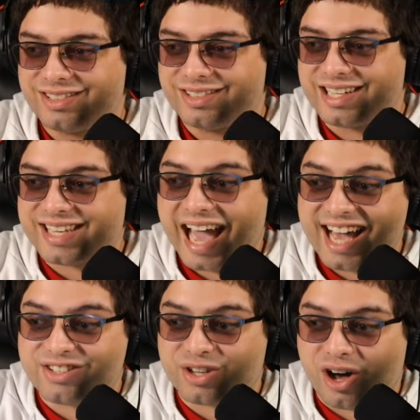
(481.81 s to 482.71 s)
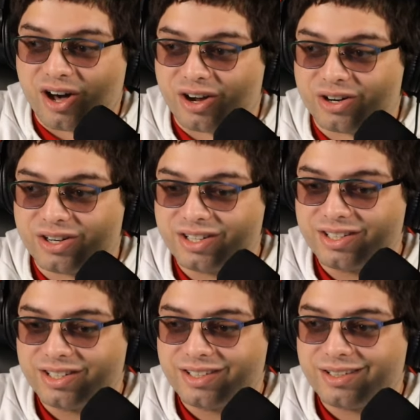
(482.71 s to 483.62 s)
That's Asgard!
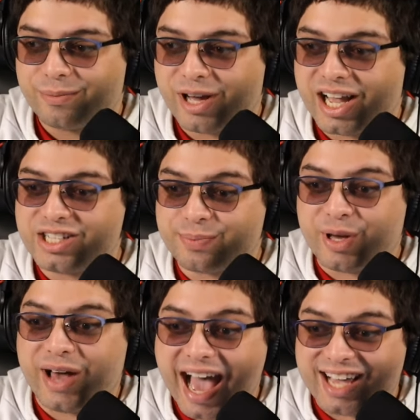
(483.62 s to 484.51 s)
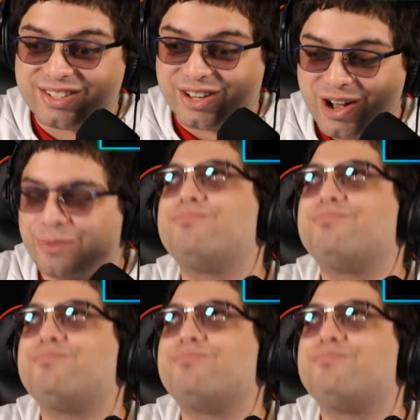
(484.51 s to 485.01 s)
My god, just built Asgard!